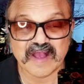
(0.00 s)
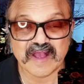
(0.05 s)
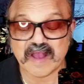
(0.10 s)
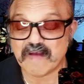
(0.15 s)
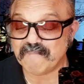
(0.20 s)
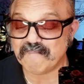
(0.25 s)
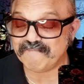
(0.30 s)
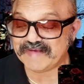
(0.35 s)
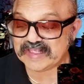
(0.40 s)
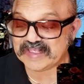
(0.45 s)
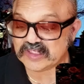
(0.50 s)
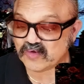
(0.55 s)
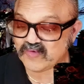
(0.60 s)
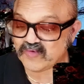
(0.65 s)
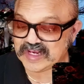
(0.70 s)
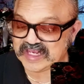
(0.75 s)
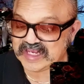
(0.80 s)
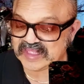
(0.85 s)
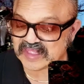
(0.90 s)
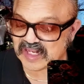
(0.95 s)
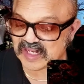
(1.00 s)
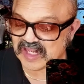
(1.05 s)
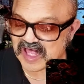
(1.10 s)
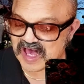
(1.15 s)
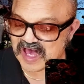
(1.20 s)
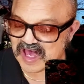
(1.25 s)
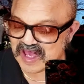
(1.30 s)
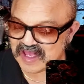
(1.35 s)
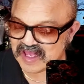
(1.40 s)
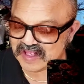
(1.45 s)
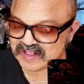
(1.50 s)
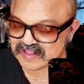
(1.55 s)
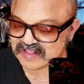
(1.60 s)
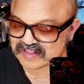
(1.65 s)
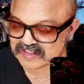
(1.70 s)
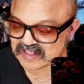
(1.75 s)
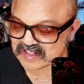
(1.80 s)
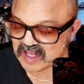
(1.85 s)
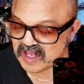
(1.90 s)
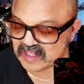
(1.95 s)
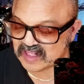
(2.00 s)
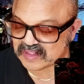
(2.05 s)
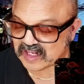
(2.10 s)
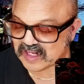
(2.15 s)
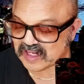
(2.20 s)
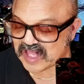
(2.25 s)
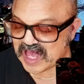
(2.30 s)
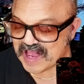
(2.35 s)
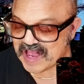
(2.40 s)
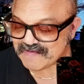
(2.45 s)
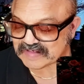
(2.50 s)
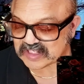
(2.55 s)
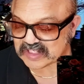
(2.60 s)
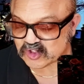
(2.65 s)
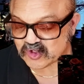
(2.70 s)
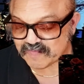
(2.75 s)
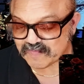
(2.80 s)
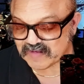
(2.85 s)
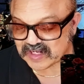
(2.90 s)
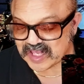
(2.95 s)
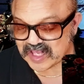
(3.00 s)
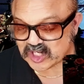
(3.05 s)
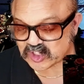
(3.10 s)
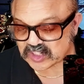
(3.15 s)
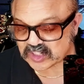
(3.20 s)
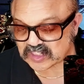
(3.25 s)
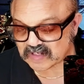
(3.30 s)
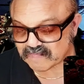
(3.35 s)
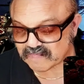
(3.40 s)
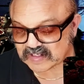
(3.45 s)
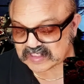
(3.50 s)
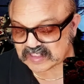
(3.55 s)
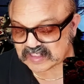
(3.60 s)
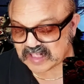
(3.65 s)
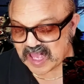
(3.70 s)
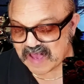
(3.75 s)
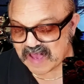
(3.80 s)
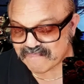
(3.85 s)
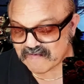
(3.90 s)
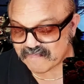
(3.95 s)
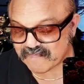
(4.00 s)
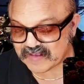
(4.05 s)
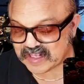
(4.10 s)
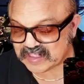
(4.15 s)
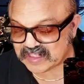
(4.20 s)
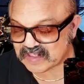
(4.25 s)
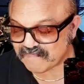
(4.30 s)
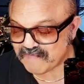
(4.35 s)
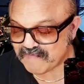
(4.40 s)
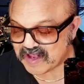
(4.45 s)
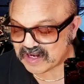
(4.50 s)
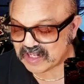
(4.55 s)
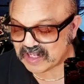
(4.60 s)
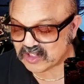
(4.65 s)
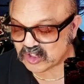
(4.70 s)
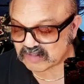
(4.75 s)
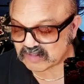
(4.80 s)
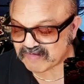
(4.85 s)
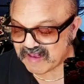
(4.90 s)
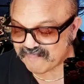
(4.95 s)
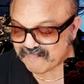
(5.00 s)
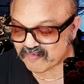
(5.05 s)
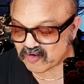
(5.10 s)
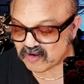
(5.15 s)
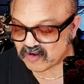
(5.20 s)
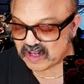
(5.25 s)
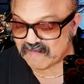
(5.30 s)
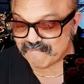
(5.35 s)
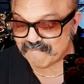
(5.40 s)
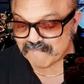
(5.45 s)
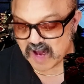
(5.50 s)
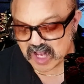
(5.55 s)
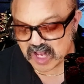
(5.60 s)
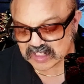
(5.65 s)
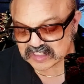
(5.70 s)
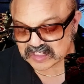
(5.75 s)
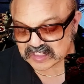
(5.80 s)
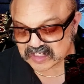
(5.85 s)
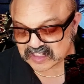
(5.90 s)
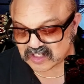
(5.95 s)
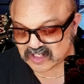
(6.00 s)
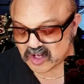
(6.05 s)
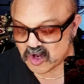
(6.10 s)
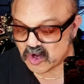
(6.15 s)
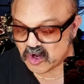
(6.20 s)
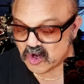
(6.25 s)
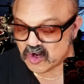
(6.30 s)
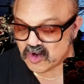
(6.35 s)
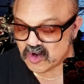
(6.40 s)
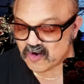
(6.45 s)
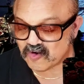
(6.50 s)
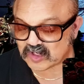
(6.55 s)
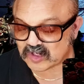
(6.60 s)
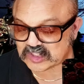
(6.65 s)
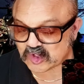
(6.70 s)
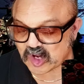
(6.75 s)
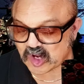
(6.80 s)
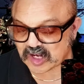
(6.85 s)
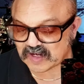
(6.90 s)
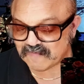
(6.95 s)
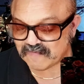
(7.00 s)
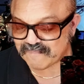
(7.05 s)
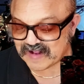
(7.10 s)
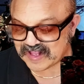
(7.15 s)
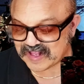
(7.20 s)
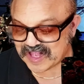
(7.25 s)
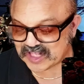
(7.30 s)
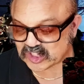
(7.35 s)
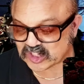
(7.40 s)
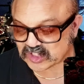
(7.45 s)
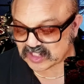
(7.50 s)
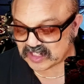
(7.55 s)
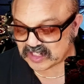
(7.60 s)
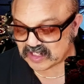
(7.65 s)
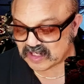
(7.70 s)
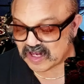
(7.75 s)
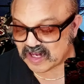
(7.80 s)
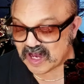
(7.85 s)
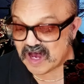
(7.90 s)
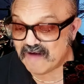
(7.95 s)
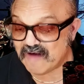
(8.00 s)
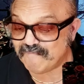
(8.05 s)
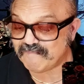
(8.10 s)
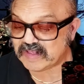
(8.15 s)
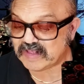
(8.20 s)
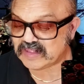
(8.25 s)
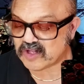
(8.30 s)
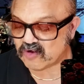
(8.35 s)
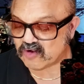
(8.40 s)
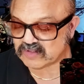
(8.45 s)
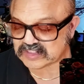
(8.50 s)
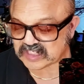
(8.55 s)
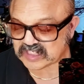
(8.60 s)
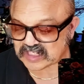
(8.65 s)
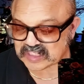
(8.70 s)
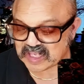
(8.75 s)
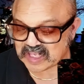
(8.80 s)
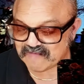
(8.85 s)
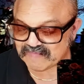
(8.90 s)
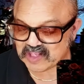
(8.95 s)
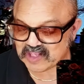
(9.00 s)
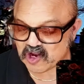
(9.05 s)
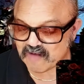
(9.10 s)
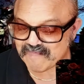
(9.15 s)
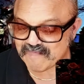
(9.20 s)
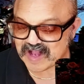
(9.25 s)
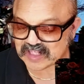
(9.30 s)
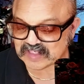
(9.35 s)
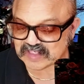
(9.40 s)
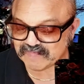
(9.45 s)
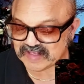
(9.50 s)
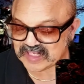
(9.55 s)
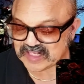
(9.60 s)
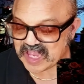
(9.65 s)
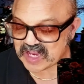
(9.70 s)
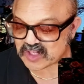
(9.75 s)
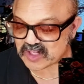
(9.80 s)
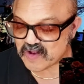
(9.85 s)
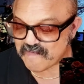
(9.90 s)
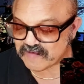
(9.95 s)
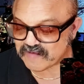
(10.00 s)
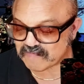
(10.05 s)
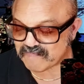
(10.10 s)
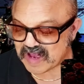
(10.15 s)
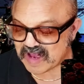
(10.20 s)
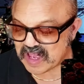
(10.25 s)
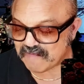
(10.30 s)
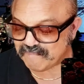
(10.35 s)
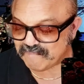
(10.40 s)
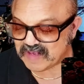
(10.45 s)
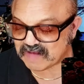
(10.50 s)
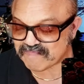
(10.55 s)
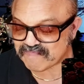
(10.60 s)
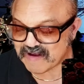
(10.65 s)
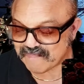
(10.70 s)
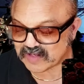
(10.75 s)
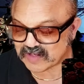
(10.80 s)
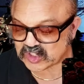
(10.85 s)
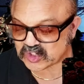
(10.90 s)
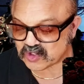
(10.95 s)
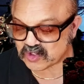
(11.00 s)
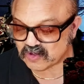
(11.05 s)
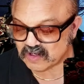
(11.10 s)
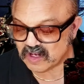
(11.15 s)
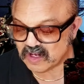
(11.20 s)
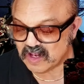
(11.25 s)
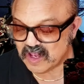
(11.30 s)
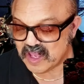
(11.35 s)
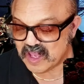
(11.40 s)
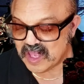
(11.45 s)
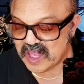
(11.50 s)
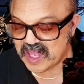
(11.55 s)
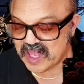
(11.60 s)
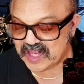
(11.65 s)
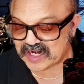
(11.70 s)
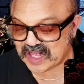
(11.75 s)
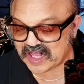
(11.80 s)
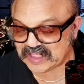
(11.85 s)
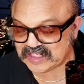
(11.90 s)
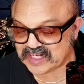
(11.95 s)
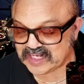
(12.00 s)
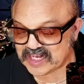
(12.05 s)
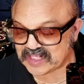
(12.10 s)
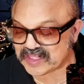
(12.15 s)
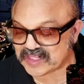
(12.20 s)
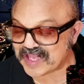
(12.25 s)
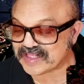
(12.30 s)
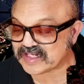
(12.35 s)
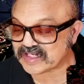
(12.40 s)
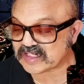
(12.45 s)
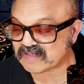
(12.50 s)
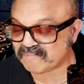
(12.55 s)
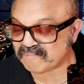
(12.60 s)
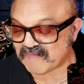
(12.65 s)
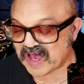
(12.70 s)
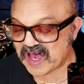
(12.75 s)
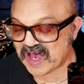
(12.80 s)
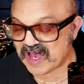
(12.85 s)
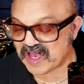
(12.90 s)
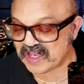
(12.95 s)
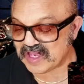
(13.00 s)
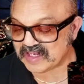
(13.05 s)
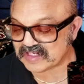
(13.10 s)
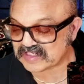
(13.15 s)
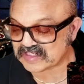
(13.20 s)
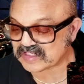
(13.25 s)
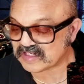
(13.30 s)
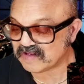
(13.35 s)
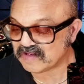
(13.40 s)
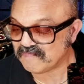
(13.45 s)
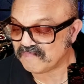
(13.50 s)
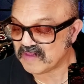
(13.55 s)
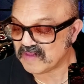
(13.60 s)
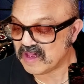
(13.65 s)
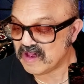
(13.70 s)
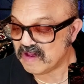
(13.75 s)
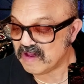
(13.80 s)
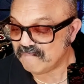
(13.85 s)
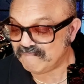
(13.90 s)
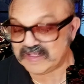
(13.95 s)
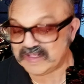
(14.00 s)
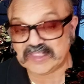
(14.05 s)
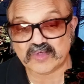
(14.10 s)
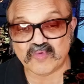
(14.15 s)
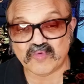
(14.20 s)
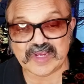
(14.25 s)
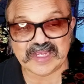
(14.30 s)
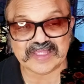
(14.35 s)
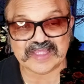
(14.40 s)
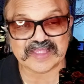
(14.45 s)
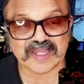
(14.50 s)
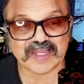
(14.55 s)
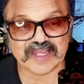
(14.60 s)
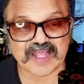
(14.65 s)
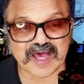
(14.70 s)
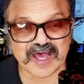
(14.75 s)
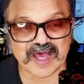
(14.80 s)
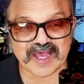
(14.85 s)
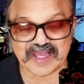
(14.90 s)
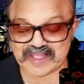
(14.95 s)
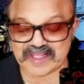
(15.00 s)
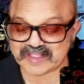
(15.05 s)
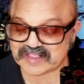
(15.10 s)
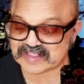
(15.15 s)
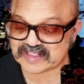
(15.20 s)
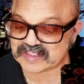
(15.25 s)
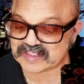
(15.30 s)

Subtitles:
Between the Lines, the lives and tribulations of a staff of an independent newspaper in Boston who are struggling financially. Unbeknownst to them, they are about to be taken over by a big publisher, an idea they despise. Between the Lines.